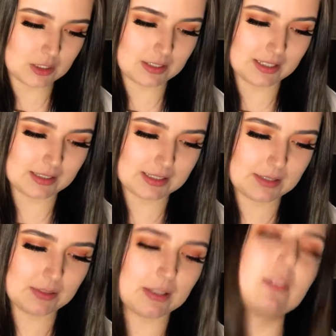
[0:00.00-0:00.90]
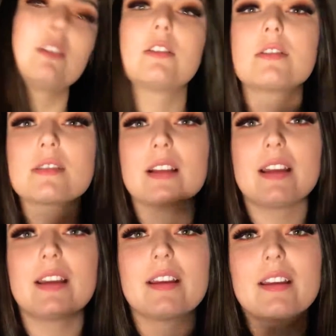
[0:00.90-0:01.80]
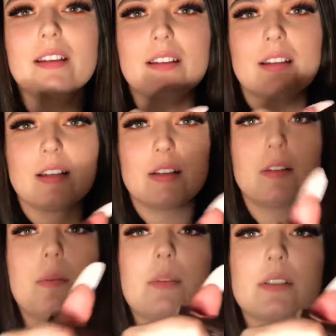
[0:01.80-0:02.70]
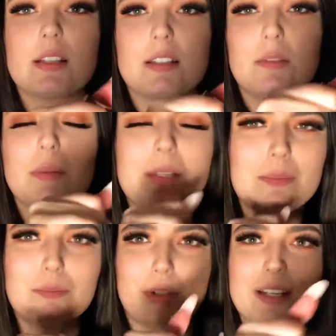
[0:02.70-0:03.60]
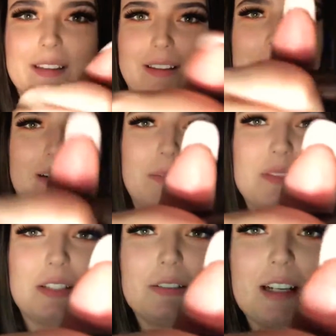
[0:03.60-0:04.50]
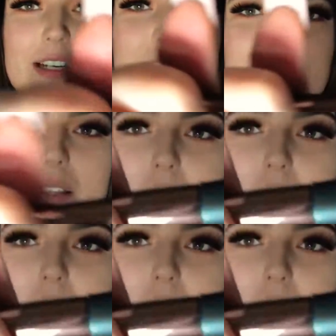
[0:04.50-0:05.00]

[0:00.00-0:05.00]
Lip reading: Okay, let's see what it looks like. 1 second, do you want me to bring it like up to you guys and be